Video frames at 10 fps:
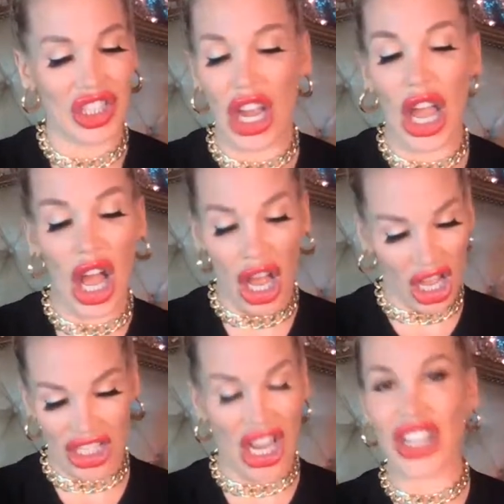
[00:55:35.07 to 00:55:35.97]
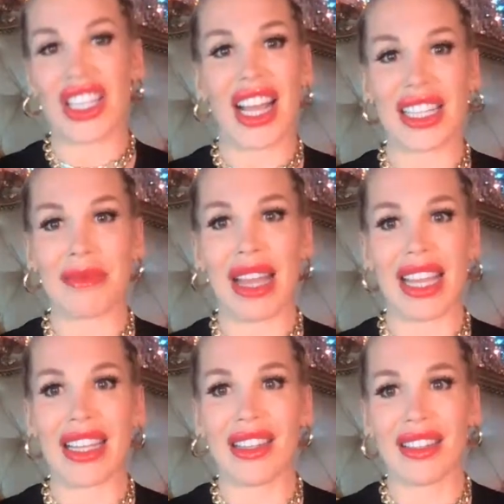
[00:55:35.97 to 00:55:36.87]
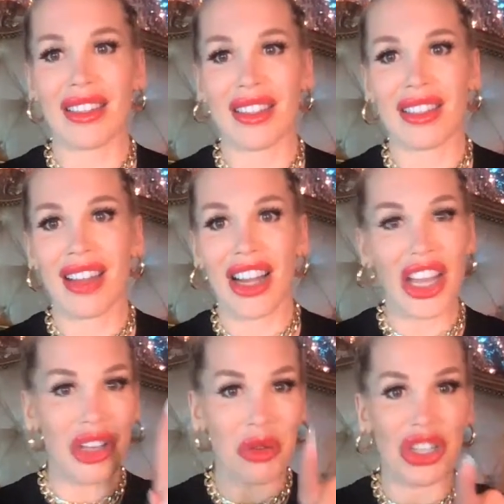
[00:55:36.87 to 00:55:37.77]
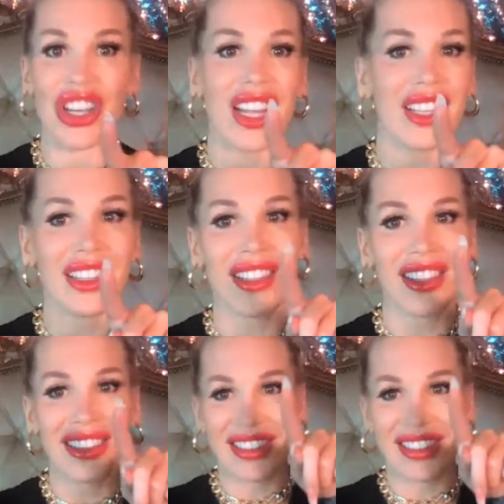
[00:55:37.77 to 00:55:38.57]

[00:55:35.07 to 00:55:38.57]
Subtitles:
Don't text me. I know you're watching.